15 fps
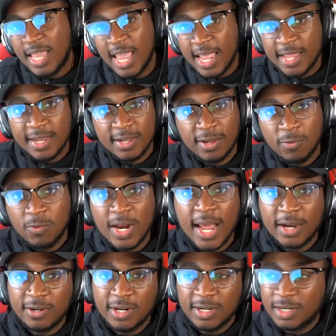and we're
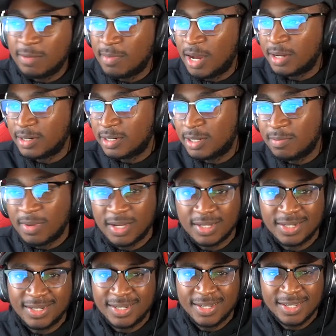not gonna, come on,
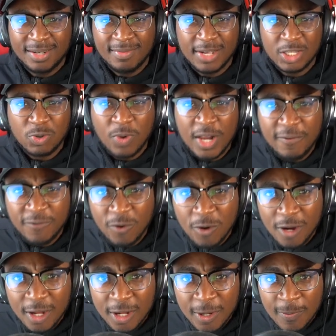24